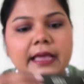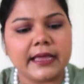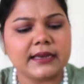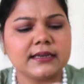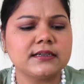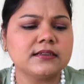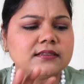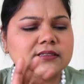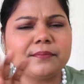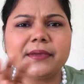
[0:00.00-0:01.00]

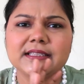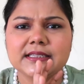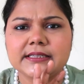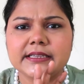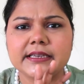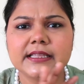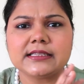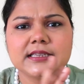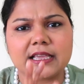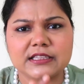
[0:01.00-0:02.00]
and some basic
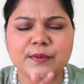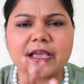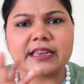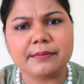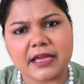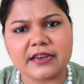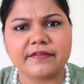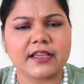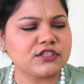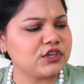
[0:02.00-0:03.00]
details like expiry,
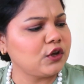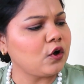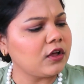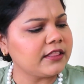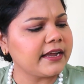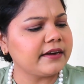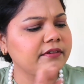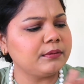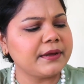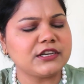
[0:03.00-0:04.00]
manufacturing, all that
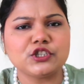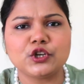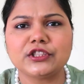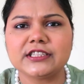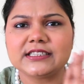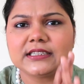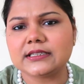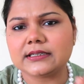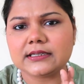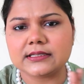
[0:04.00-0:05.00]
will be mentioned on this
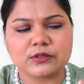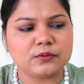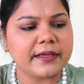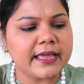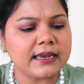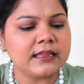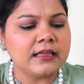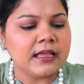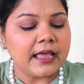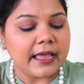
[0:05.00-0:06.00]
sticker as well.
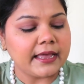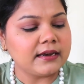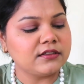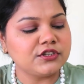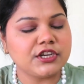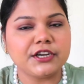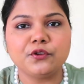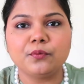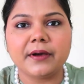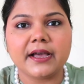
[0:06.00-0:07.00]
And the shade
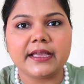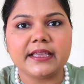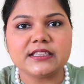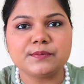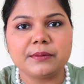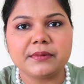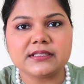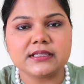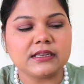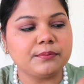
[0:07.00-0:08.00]
you buy is being
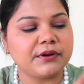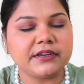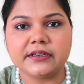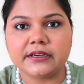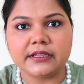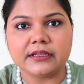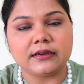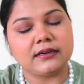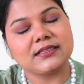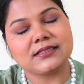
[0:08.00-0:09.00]
basically printed
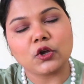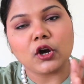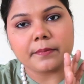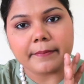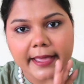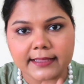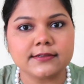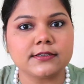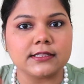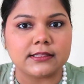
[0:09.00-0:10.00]
here, does not
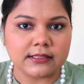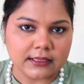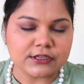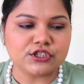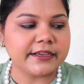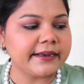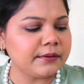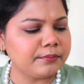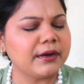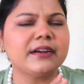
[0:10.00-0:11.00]
match the
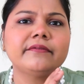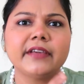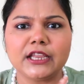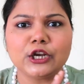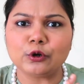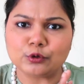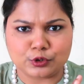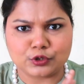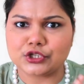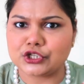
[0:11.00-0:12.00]
shade but very
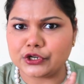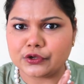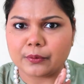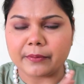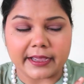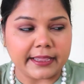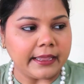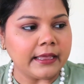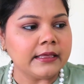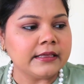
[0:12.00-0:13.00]
close to the shade you're
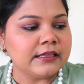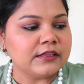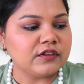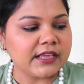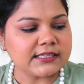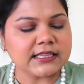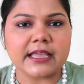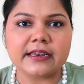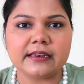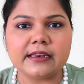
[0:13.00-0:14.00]
buying. So yes,
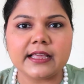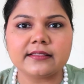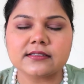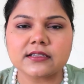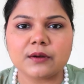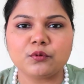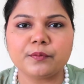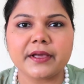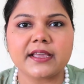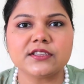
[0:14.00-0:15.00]
I really like this
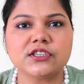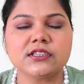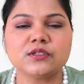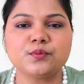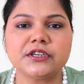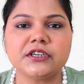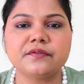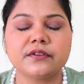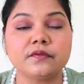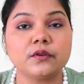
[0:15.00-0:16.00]
cardboard packaging. It is pretty
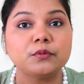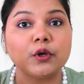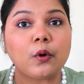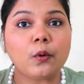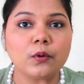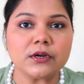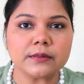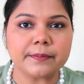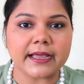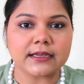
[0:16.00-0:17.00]
different from the
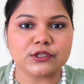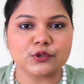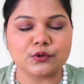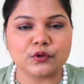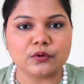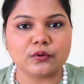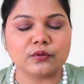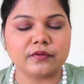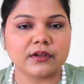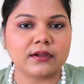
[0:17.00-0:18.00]
older PAC
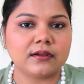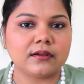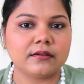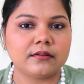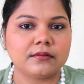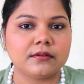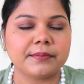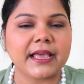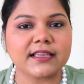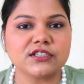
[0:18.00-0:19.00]
Studio
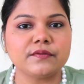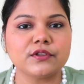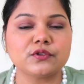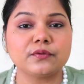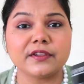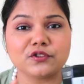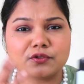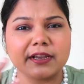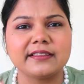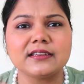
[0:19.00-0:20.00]
packaging we used
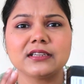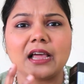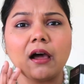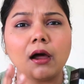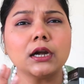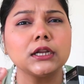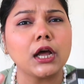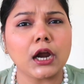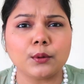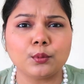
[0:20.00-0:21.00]
to get this hard
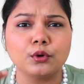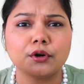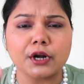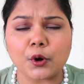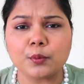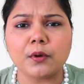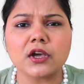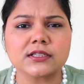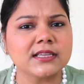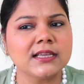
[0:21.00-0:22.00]
cardboard round
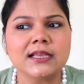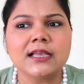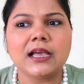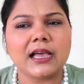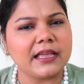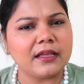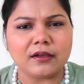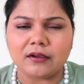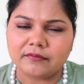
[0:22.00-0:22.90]
box. I